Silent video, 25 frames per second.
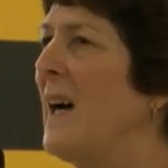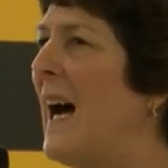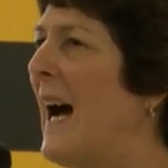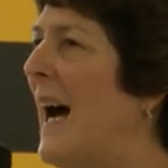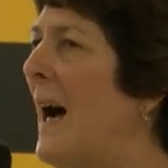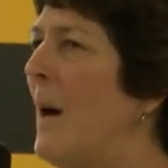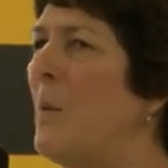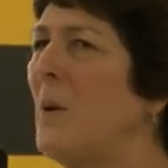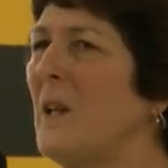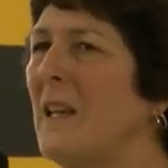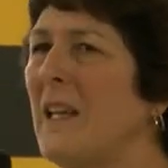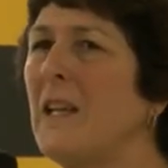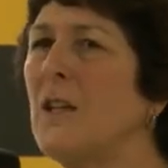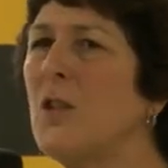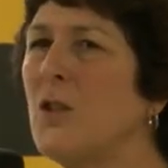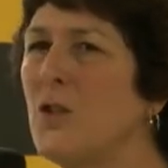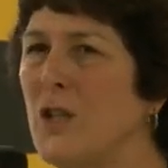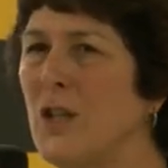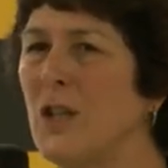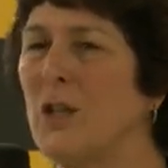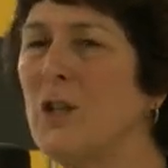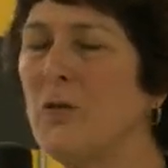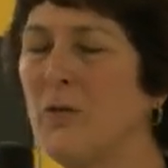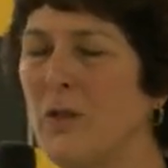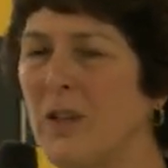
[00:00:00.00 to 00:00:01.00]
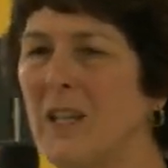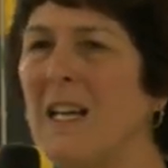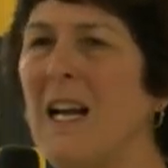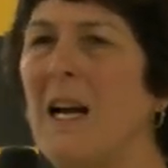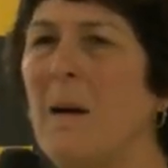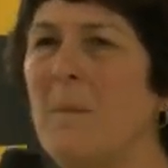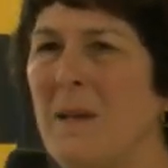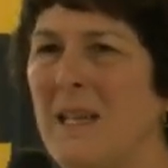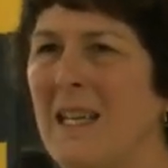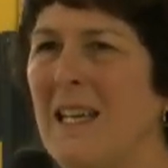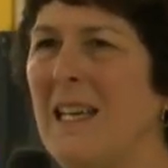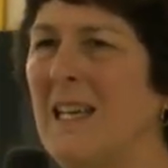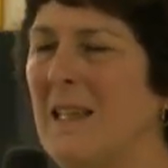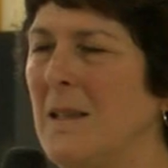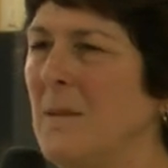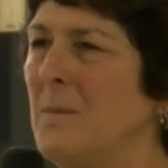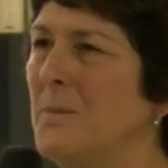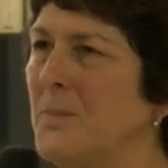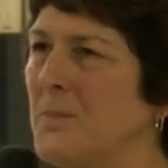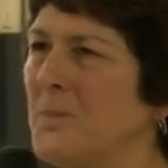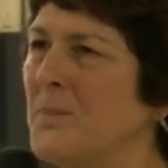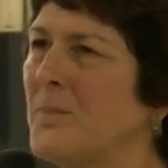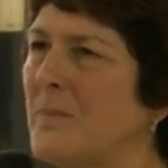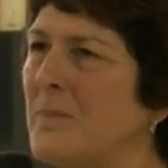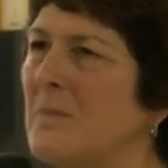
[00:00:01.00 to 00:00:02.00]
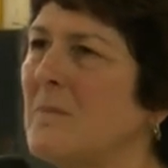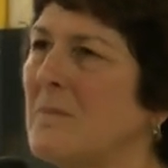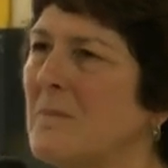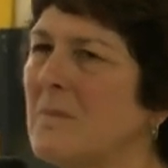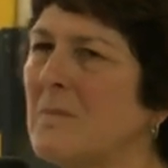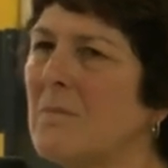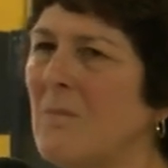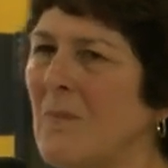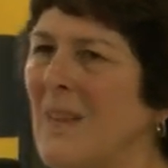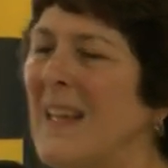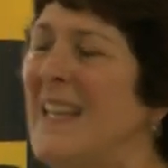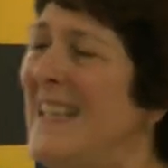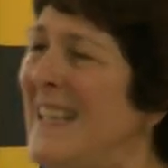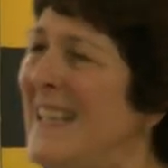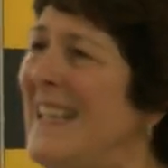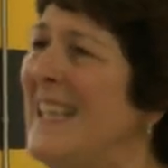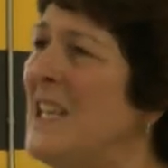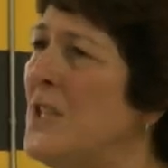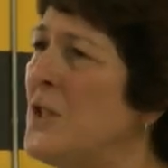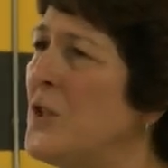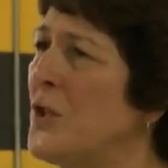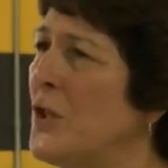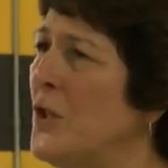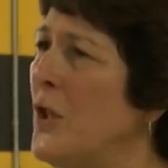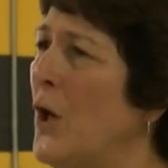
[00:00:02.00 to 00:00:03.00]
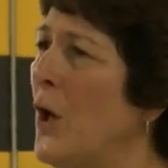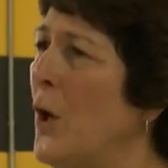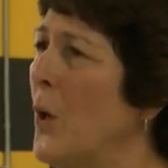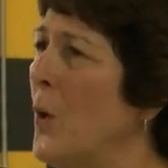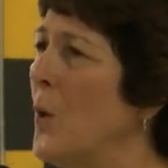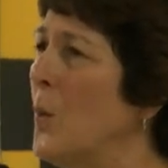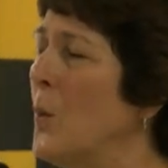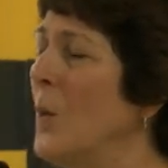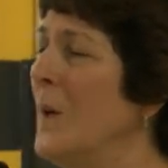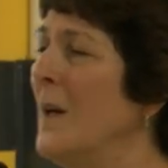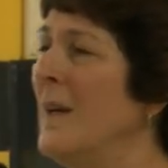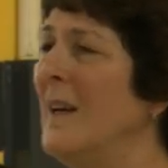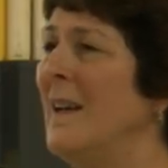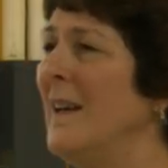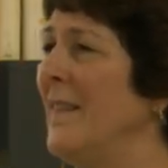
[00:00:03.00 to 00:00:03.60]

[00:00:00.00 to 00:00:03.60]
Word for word: Our little children coming in need to know